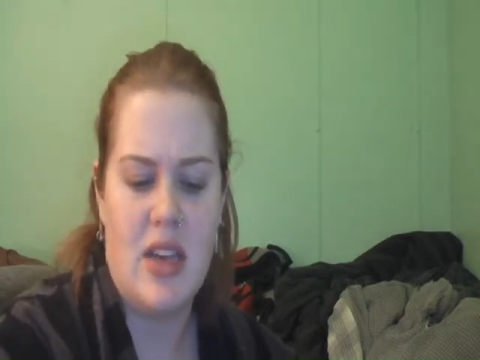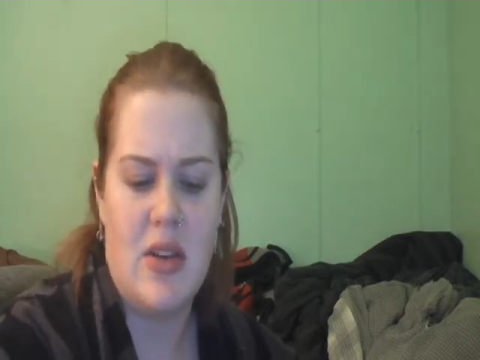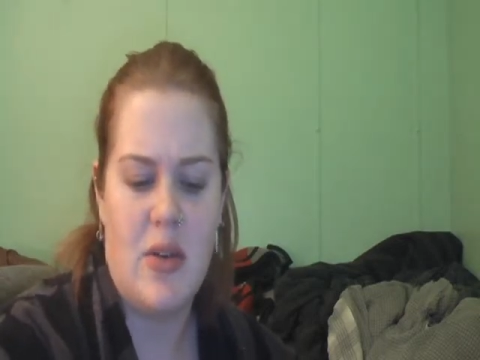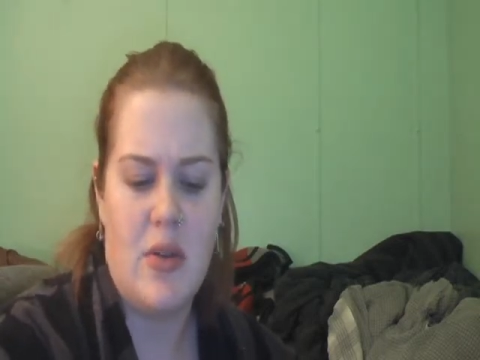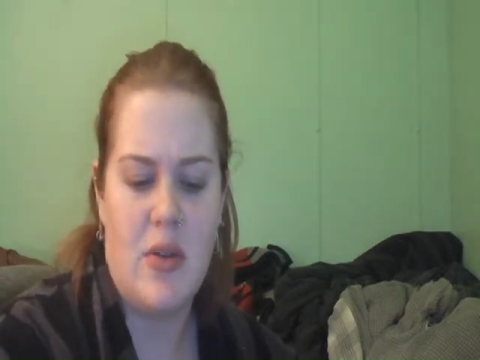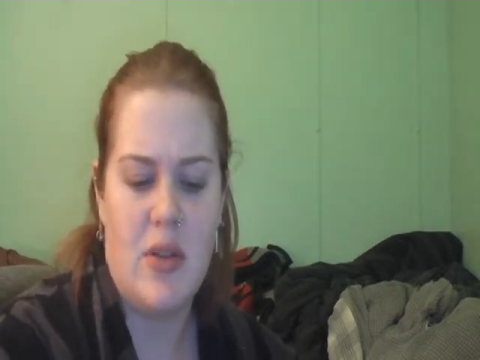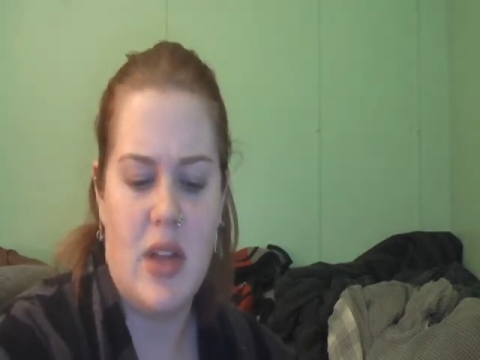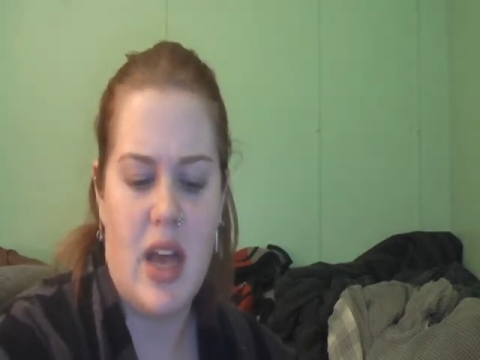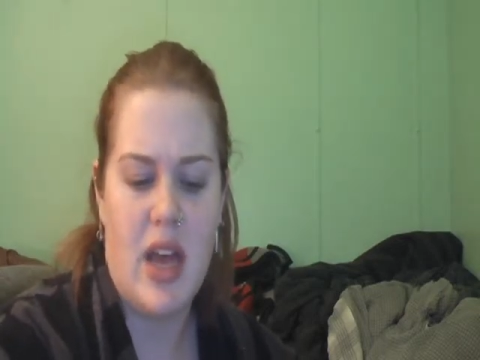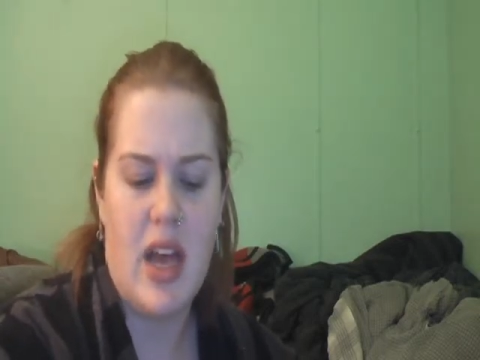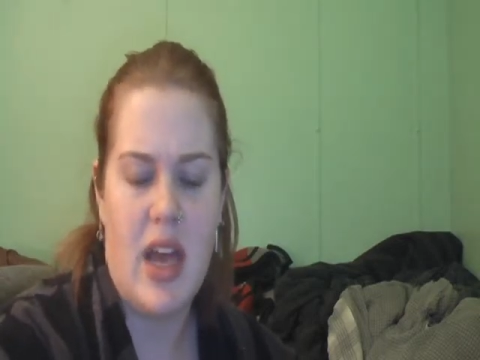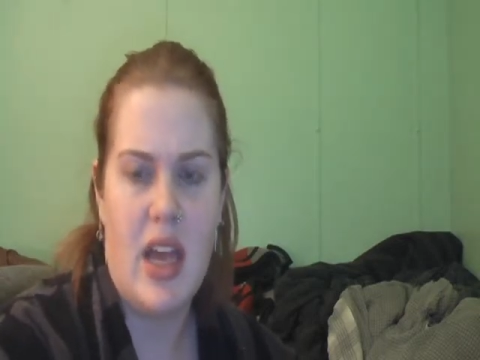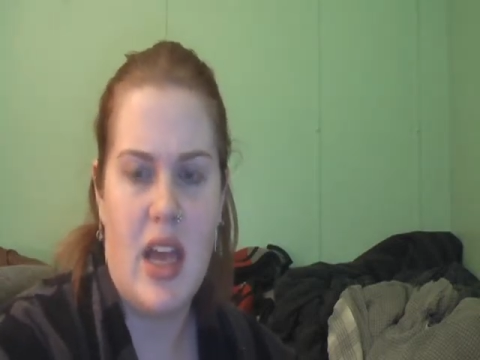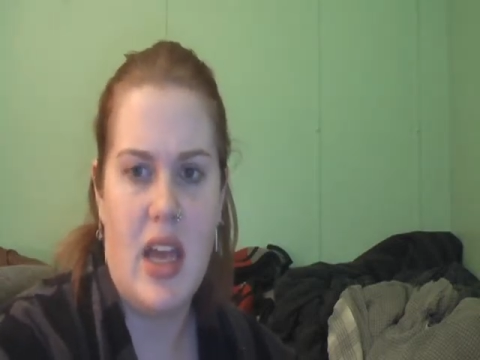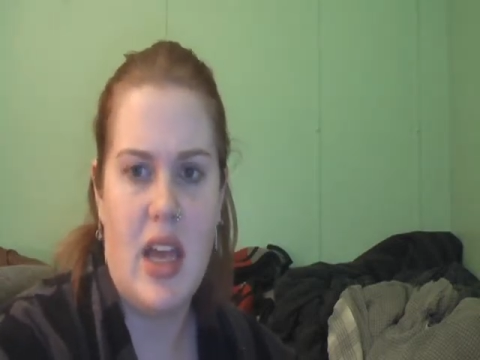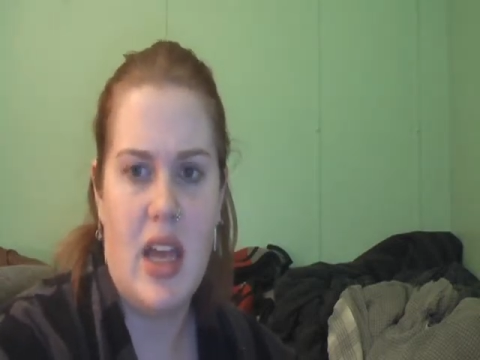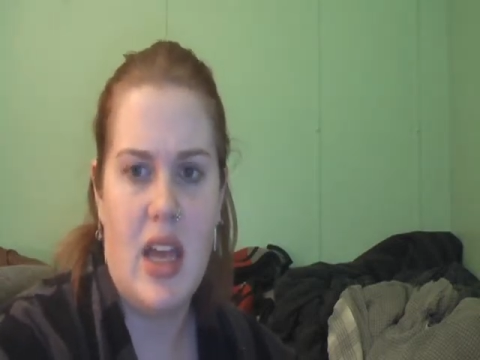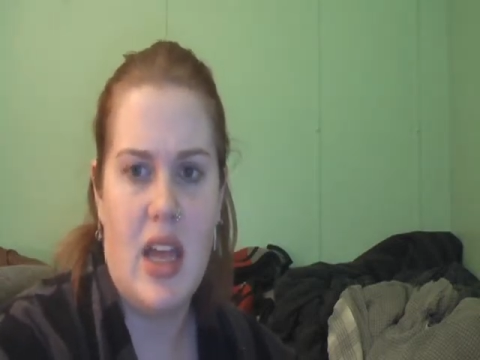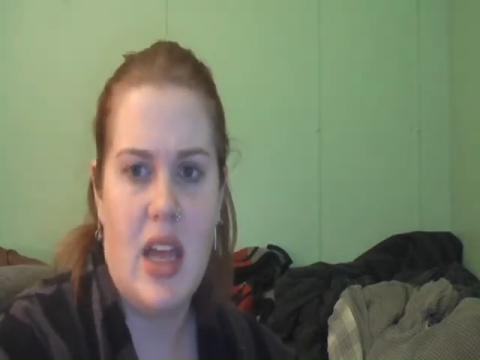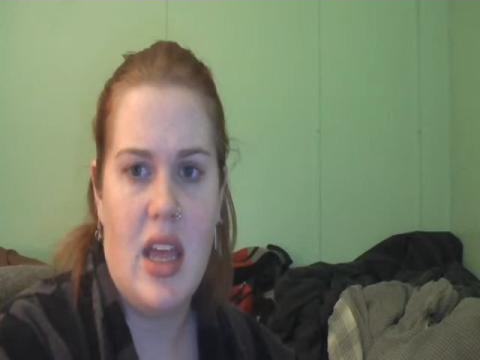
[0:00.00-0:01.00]

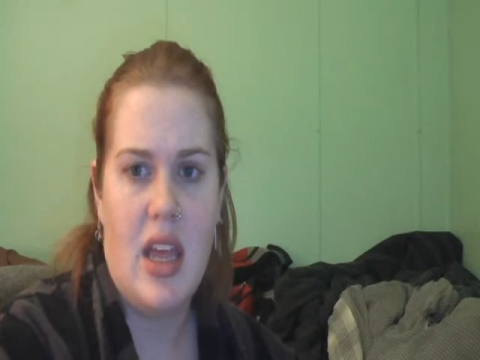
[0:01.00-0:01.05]
coli